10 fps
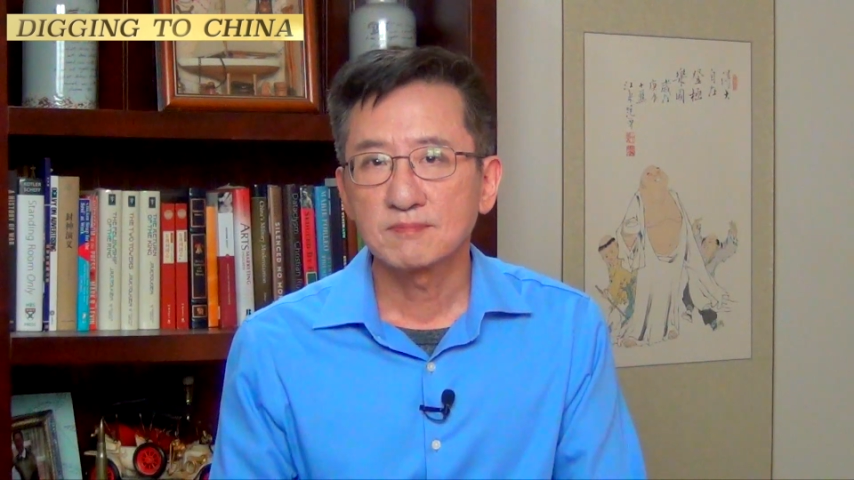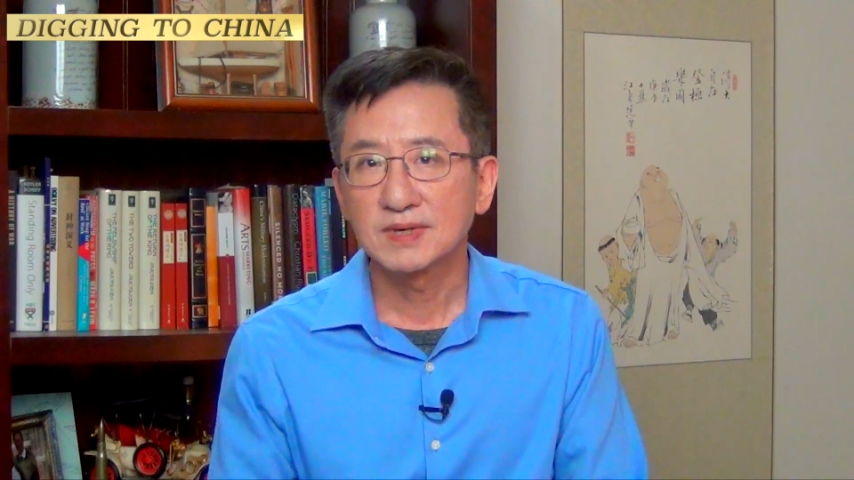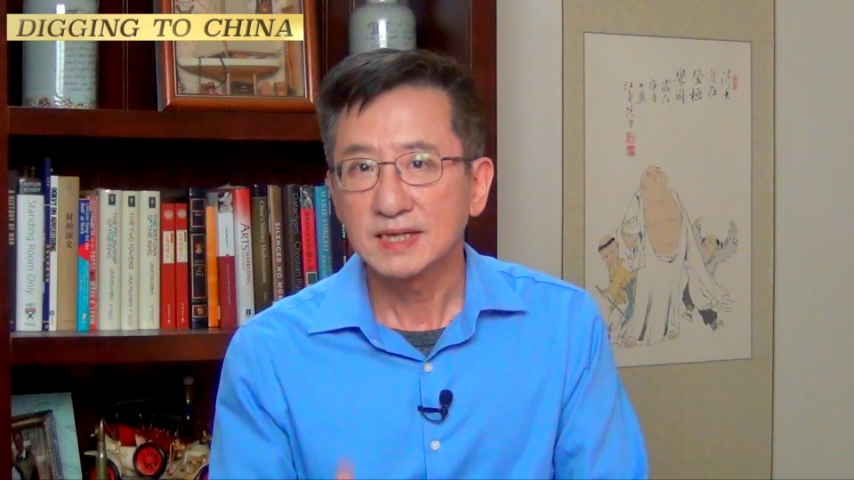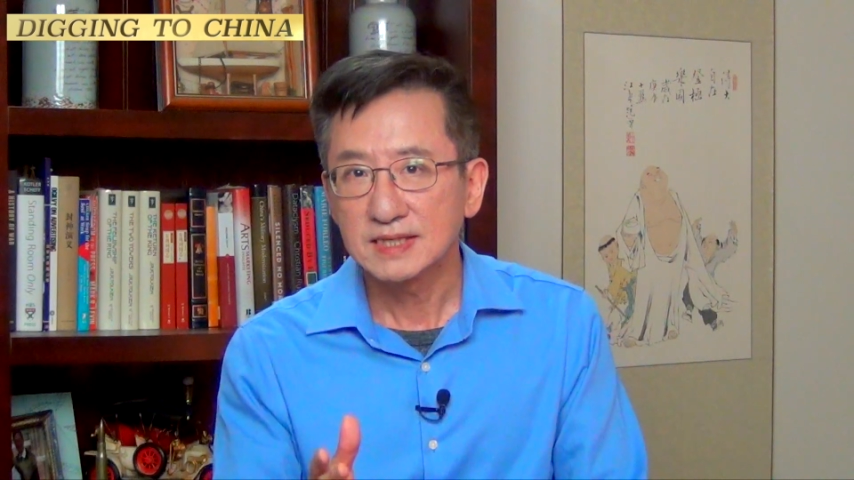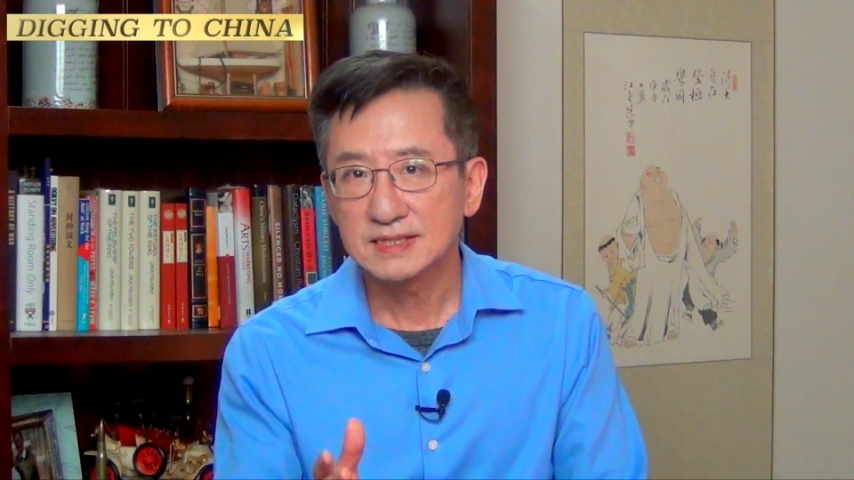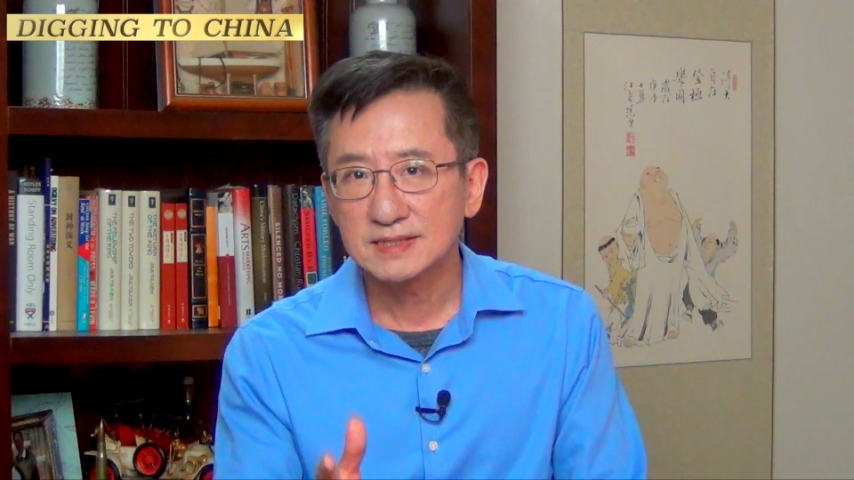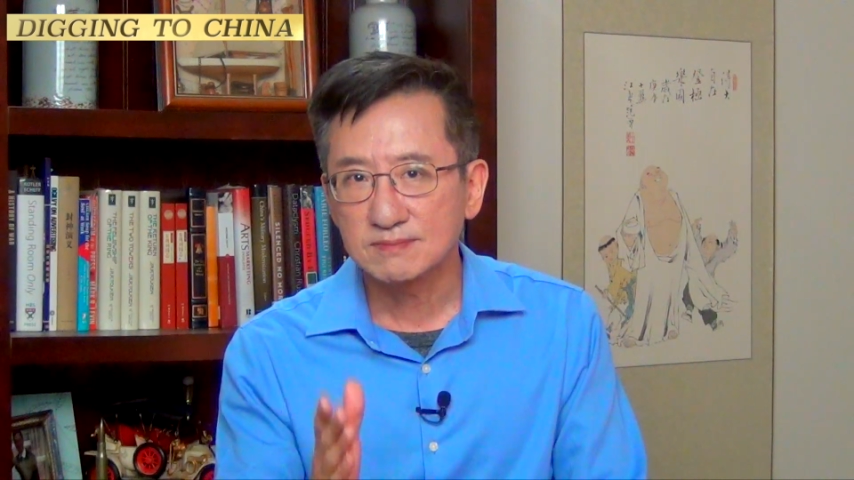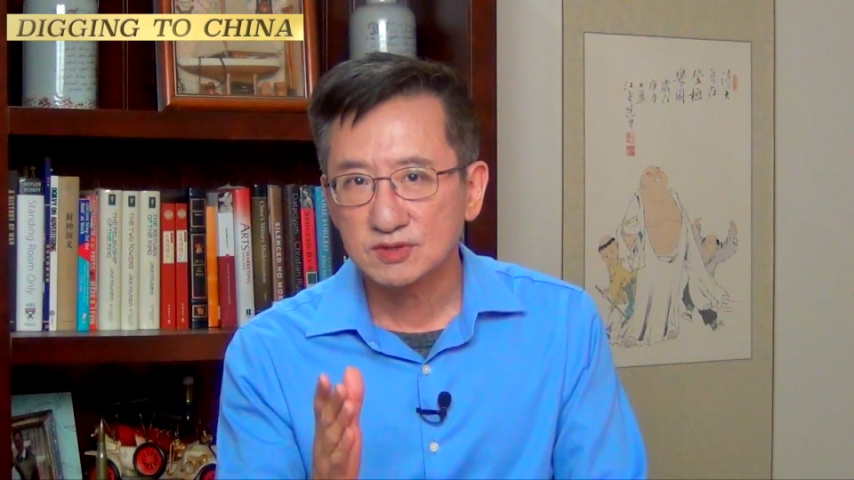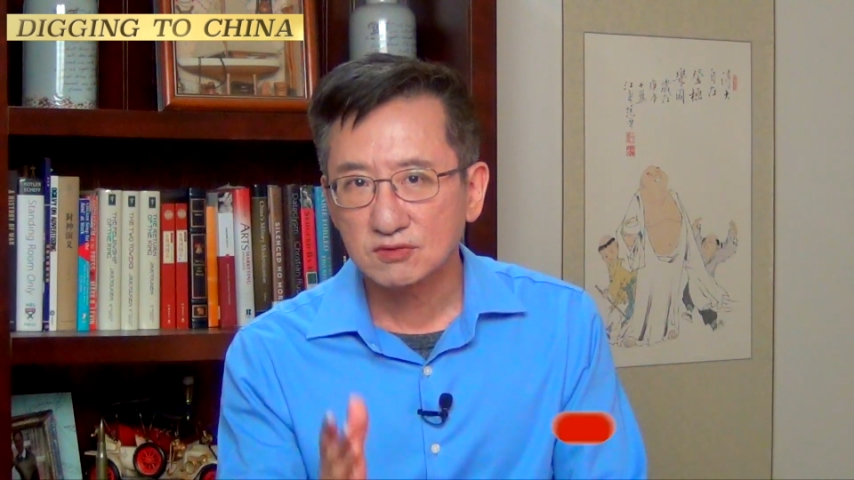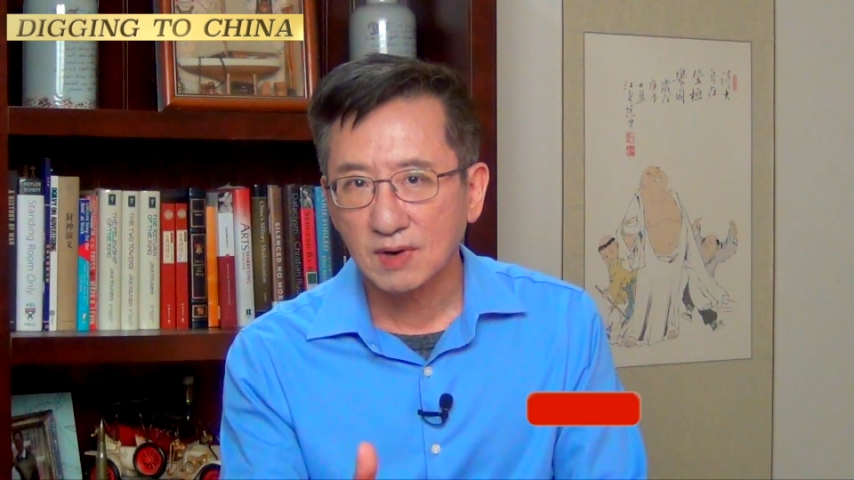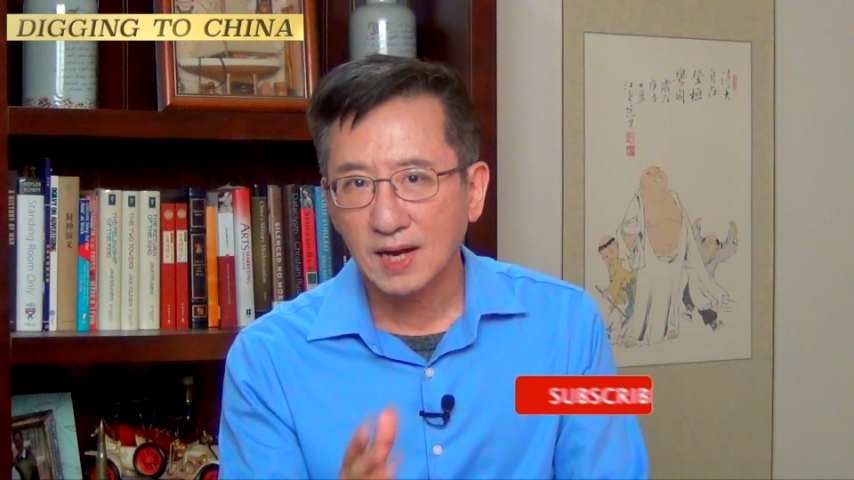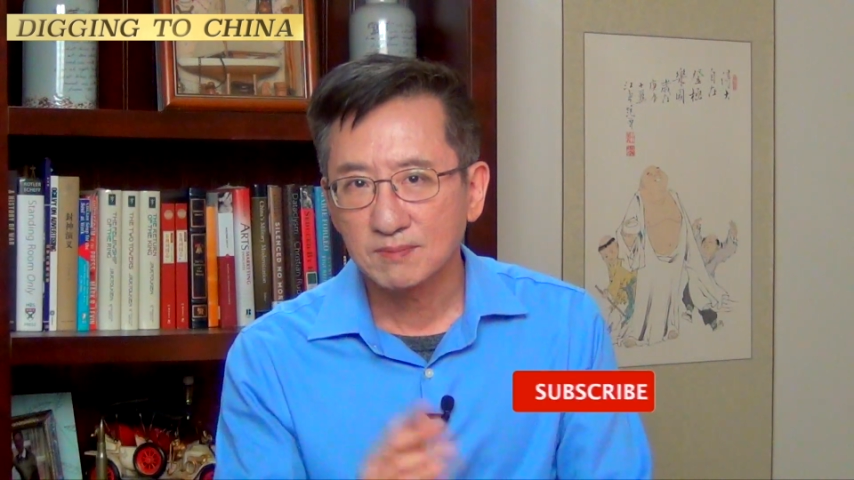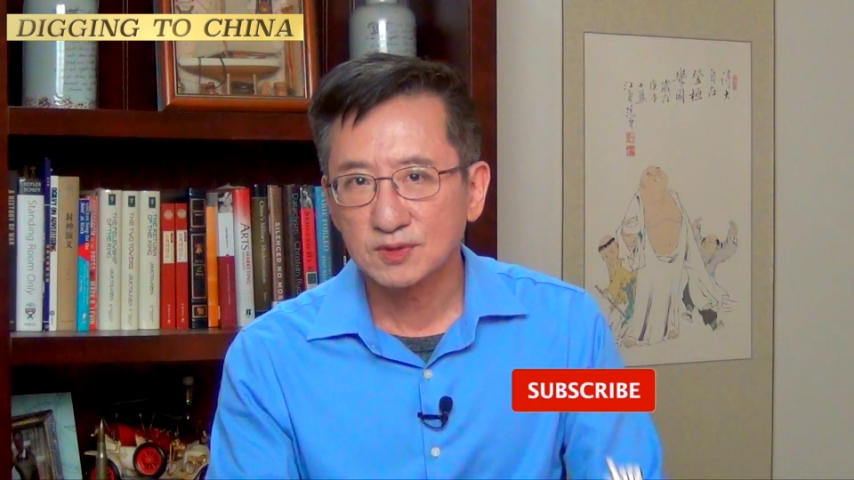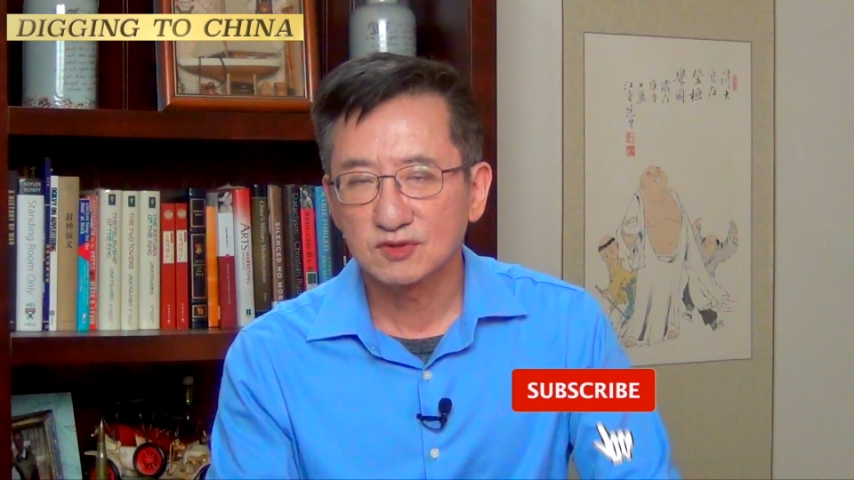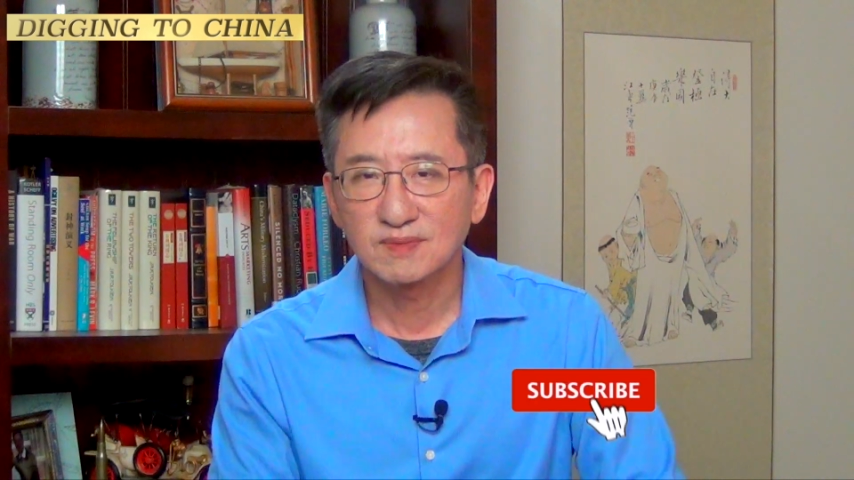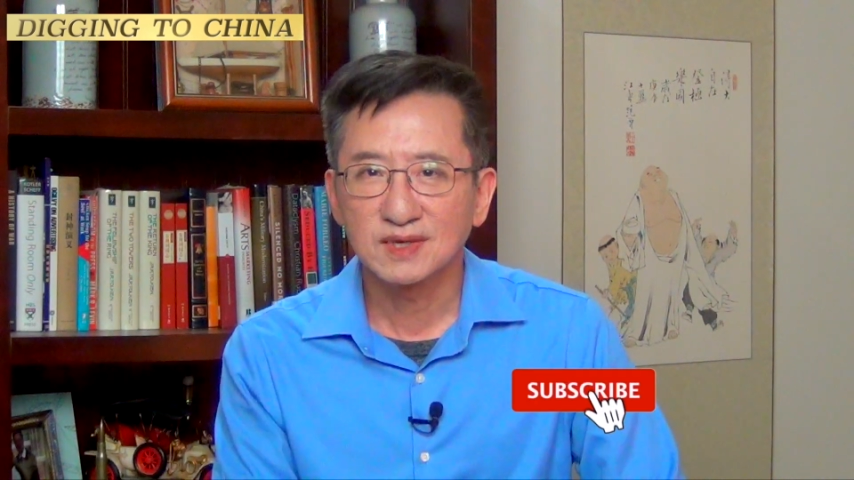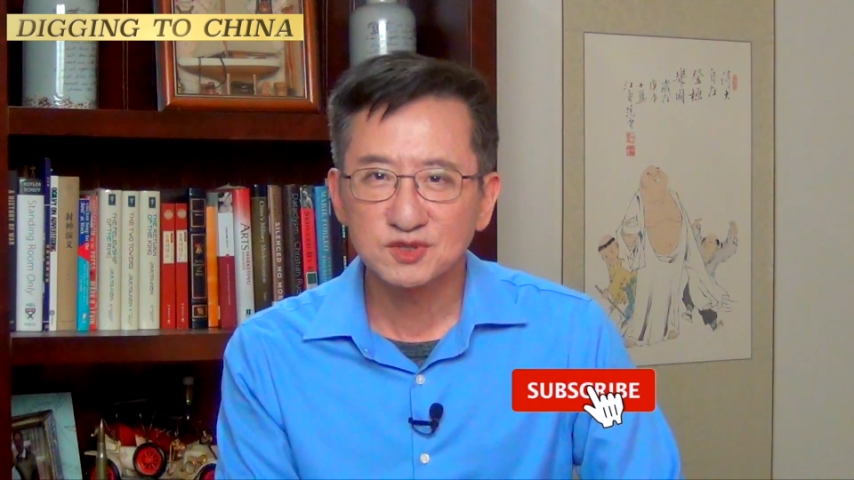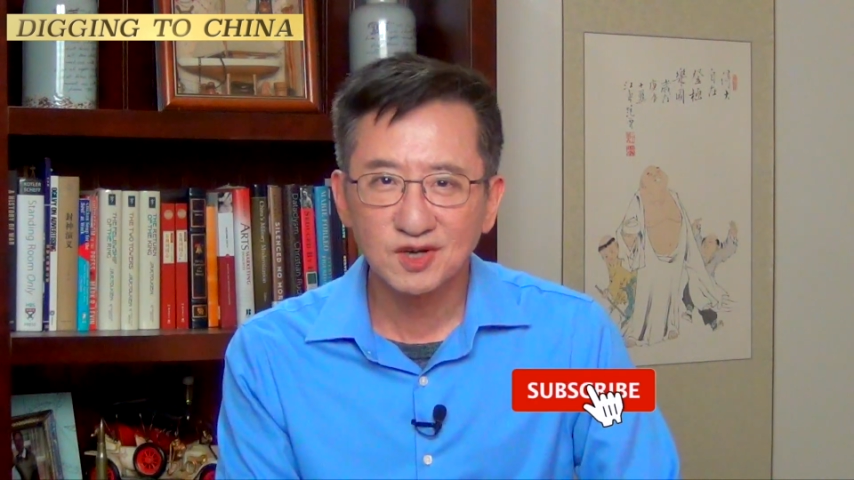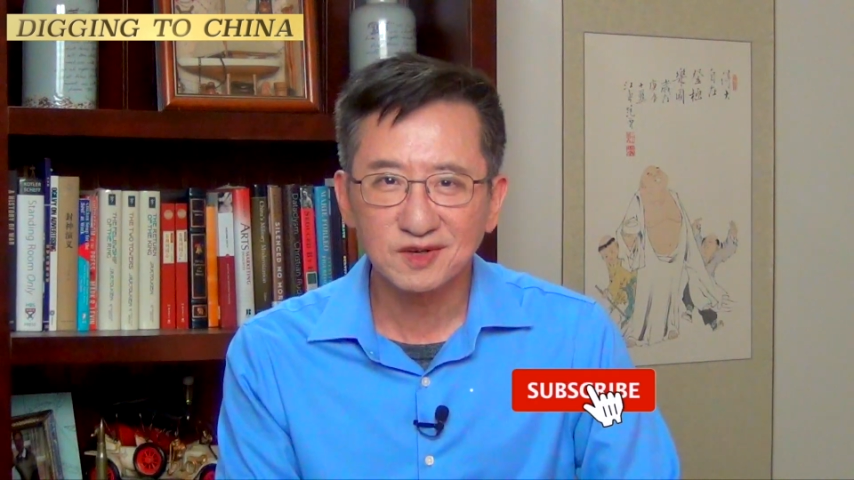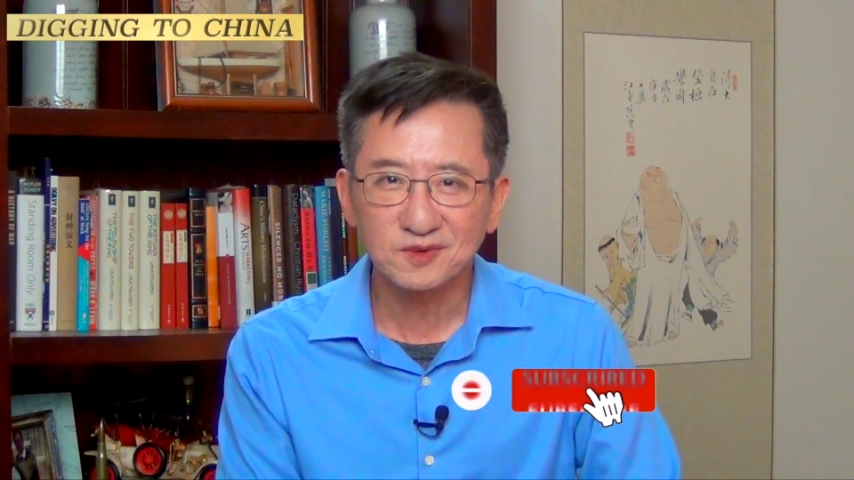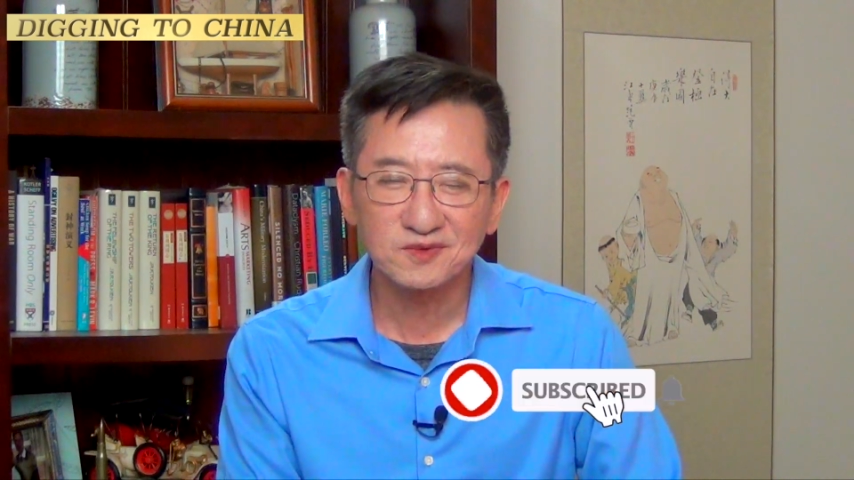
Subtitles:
please subscribe to my channel.